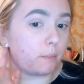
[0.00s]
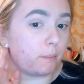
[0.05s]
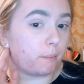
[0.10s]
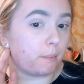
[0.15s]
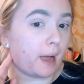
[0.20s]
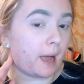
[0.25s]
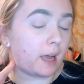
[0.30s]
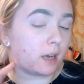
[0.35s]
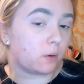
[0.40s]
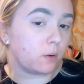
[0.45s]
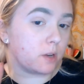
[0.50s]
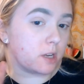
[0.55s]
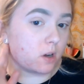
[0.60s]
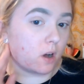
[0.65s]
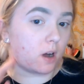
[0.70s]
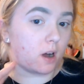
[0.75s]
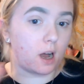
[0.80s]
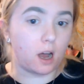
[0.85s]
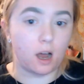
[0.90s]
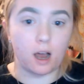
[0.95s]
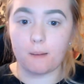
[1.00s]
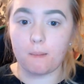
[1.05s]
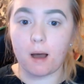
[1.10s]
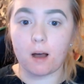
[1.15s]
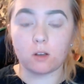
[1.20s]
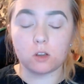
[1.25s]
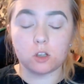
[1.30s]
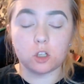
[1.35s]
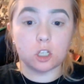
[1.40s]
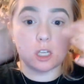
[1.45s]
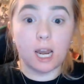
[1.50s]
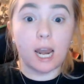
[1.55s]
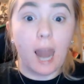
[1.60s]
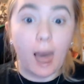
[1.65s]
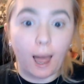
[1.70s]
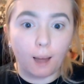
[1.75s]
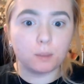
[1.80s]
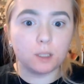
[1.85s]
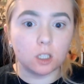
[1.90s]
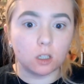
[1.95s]
back, we've got our eyebrows
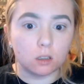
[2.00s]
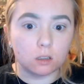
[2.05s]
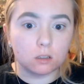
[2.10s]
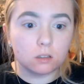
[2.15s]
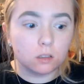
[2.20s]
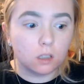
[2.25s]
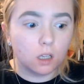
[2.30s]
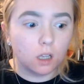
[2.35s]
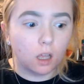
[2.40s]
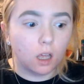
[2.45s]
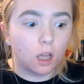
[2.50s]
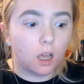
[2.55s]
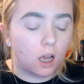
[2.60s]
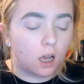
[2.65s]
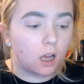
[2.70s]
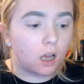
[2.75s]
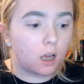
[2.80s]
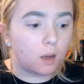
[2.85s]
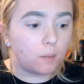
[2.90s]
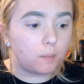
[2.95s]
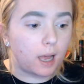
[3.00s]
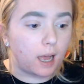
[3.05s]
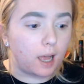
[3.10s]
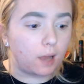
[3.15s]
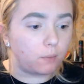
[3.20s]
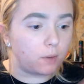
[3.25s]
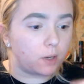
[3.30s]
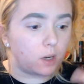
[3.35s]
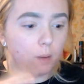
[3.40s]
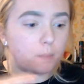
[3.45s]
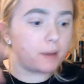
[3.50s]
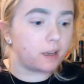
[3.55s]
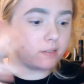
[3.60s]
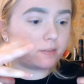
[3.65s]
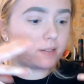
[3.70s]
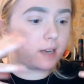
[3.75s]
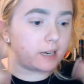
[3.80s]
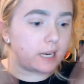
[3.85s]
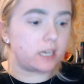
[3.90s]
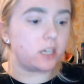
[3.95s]
slapped on and we've got a bit of
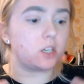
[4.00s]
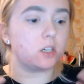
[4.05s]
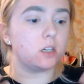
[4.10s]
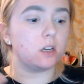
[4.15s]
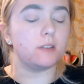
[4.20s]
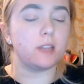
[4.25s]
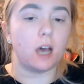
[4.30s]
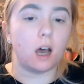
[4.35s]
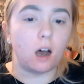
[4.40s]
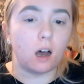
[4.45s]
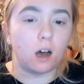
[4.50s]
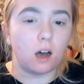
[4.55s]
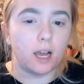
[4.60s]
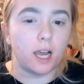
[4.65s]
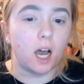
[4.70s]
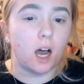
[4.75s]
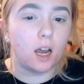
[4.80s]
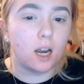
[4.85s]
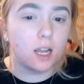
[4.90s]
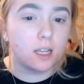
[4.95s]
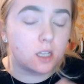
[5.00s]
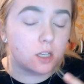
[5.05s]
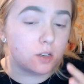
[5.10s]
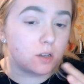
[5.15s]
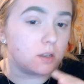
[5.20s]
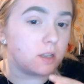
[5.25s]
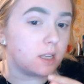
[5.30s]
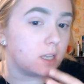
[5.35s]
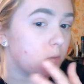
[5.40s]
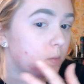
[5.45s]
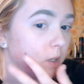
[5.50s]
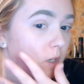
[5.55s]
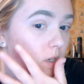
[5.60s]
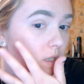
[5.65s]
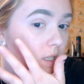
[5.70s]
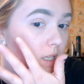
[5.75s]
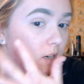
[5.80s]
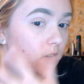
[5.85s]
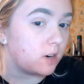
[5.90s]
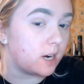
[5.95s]
foundation over the eye. I like to do this
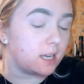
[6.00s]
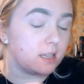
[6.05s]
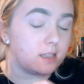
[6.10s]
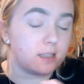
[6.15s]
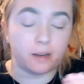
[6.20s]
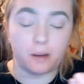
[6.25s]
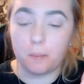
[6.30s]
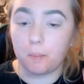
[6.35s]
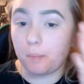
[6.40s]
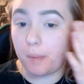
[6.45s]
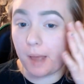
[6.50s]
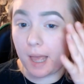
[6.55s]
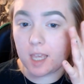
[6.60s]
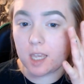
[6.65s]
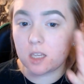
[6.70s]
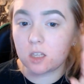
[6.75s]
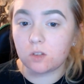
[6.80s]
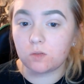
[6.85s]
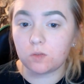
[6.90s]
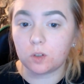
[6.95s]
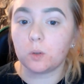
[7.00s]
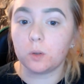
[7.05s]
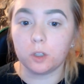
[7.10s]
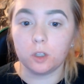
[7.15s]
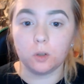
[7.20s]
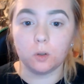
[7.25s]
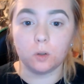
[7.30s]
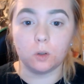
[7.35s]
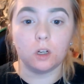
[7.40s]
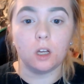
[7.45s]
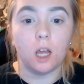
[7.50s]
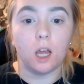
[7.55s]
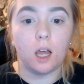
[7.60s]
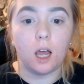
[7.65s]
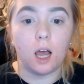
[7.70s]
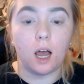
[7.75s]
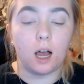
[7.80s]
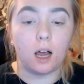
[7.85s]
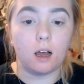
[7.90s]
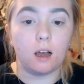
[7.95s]
because it creates like a base for all your
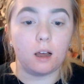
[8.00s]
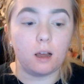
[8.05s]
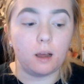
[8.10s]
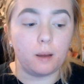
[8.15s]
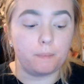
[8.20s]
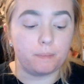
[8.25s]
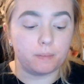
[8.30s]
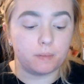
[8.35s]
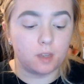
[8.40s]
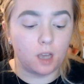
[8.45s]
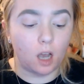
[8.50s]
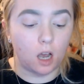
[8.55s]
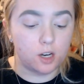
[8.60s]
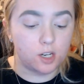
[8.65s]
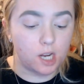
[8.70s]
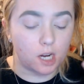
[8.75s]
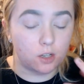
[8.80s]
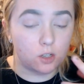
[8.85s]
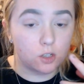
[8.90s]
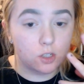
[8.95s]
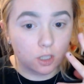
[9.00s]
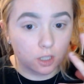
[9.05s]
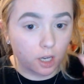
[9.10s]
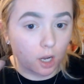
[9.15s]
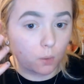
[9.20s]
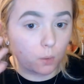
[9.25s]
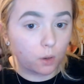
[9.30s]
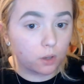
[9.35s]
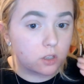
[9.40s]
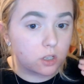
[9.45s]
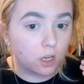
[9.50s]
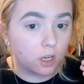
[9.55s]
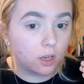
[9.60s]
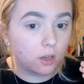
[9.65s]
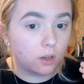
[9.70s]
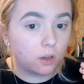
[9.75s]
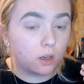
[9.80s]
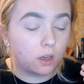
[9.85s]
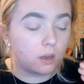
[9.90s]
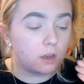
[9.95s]
eyeshadows to go onto.
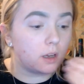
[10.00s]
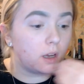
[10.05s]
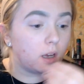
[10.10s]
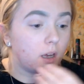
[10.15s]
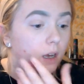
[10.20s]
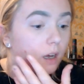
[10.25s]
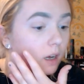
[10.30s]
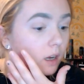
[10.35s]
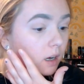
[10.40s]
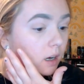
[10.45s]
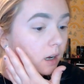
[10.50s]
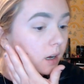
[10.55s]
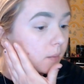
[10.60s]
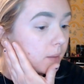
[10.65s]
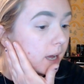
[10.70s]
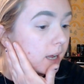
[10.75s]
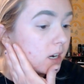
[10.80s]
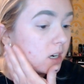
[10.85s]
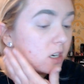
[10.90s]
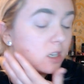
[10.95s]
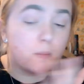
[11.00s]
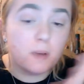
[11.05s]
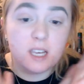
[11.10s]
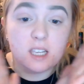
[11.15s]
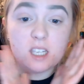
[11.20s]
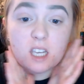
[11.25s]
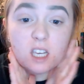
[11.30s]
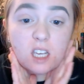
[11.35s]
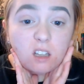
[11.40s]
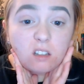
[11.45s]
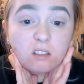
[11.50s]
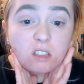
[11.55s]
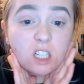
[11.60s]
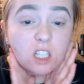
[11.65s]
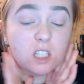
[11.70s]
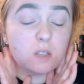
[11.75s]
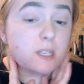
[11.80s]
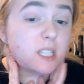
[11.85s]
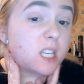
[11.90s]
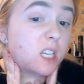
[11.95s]
And it just makes it nice.
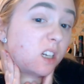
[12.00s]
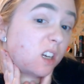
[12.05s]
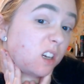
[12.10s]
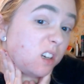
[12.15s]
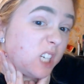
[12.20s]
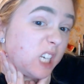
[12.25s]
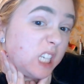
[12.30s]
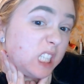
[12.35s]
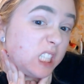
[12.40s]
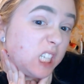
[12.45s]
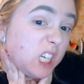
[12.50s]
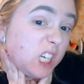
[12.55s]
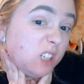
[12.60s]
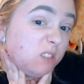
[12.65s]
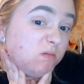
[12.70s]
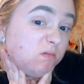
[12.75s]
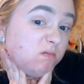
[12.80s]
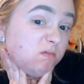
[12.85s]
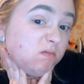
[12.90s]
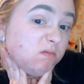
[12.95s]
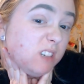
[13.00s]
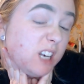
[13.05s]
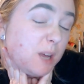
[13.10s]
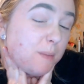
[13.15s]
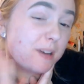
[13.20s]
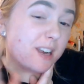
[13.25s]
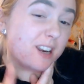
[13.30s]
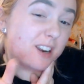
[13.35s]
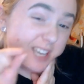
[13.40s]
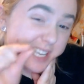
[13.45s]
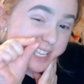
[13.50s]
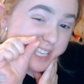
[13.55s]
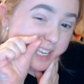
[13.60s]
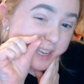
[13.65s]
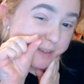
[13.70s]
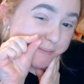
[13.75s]
A little bit nicer.